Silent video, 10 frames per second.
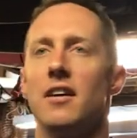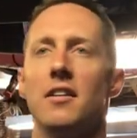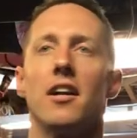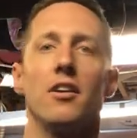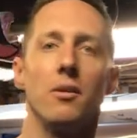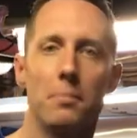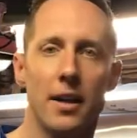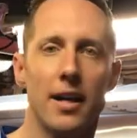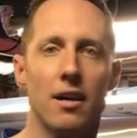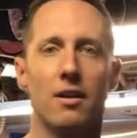not a good
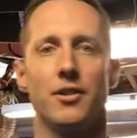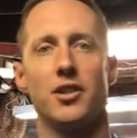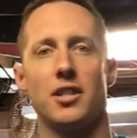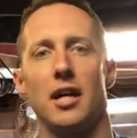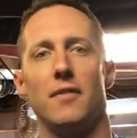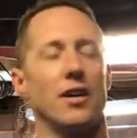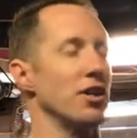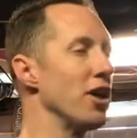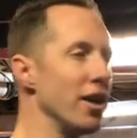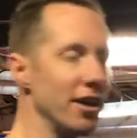player, just having a
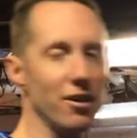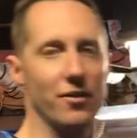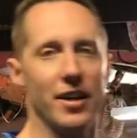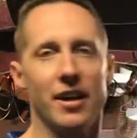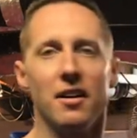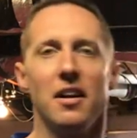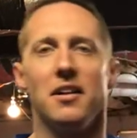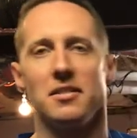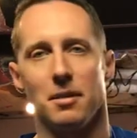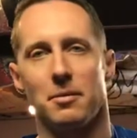target over there
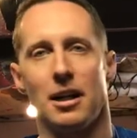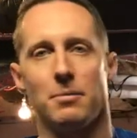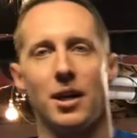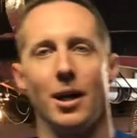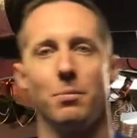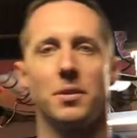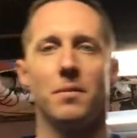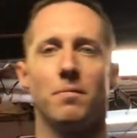sometimes helps.